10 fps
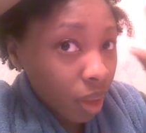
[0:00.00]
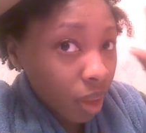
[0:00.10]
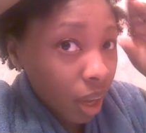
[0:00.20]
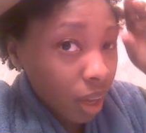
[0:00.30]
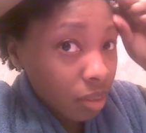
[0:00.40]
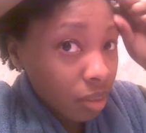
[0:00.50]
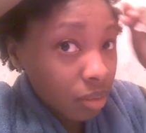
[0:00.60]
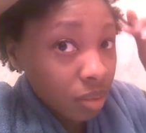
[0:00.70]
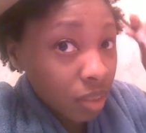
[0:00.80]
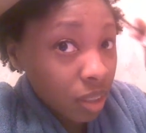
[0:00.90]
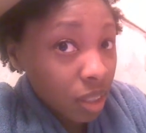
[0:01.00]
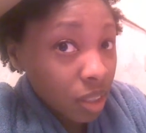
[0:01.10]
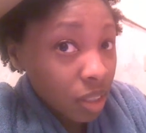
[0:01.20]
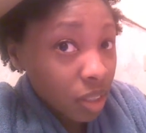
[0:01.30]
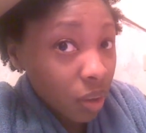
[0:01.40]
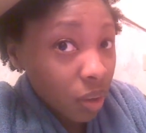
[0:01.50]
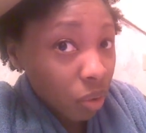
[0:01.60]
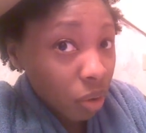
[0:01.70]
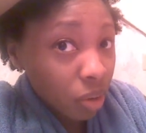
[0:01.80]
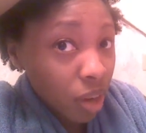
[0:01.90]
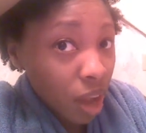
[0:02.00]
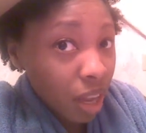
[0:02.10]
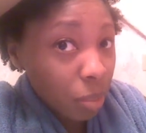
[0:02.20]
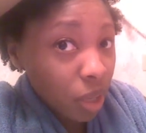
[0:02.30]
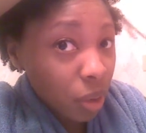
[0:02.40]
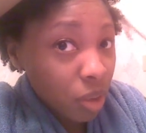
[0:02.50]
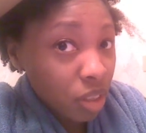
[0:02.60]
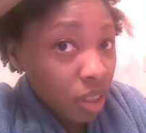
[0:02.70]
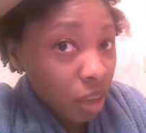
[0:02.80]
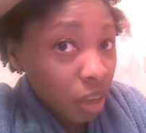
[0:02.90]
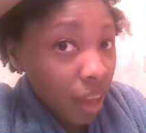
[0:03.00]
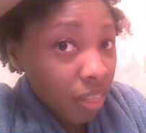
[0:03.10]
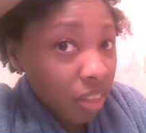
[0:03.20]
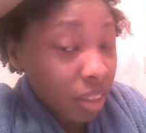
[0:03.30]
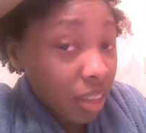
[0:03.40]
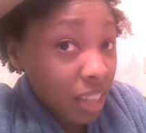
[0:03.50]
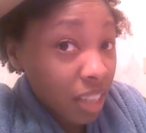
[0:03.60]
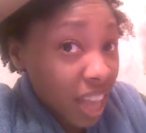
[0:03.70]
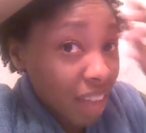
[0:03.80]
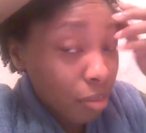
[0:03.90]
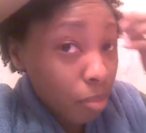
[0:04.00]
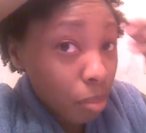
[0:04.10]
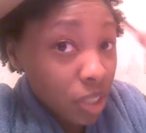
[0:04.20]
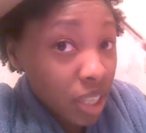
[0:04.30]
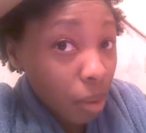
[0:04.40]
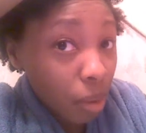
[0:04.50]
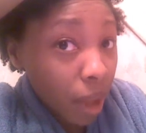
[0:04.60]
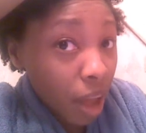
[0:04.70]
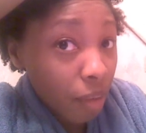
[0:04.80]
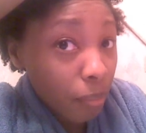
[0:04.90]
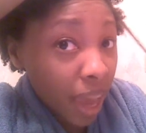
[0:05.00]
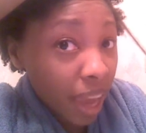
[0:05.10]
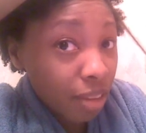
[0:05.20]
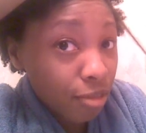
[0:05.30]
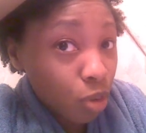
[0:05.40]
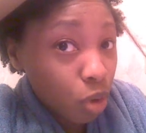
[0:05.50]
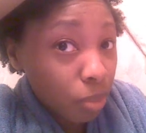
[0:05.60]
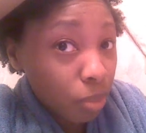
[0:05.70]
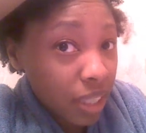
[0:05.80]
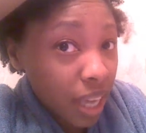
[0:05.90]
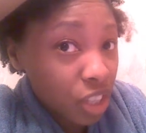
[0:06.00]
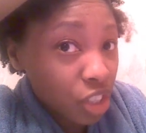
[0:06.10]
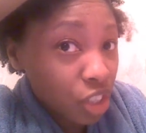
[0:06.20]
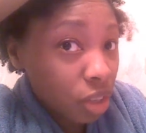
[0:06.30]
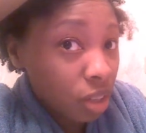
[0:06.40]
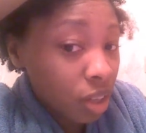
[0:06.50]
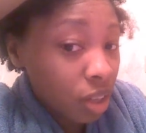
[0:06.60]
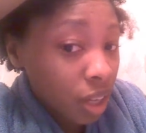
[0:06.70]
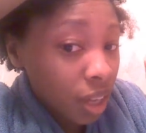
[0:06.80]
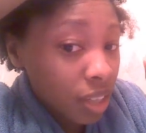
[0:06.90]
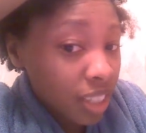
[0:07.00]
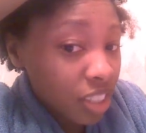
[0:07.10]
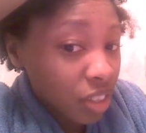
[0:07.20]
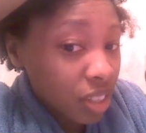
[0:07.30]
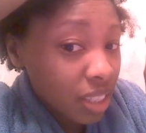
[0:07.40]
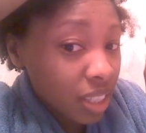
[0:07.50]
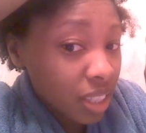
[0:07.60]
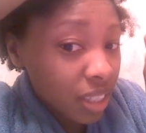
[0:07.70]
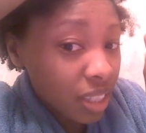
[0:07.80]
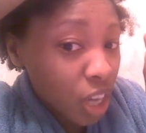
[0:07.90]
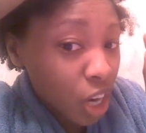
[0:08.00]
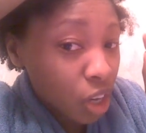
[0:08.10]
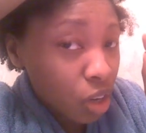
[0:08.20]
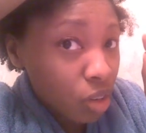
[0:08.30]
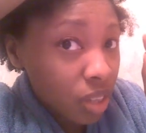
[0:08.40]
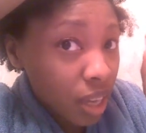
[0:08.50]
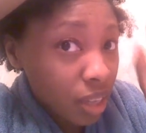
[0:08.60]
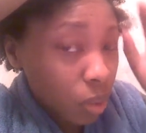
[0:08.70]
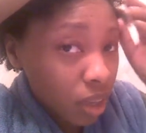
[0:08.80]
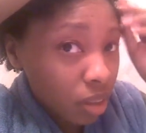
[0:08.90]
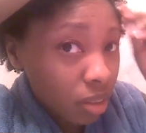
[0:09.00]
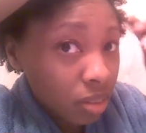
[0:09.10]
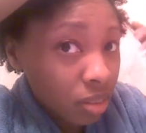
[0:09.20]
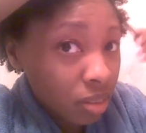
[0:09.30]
Okay. So I don't know. Y'all let me know what you think. But I think that I just have a main 4B texture. Because as you can see, this curls as well.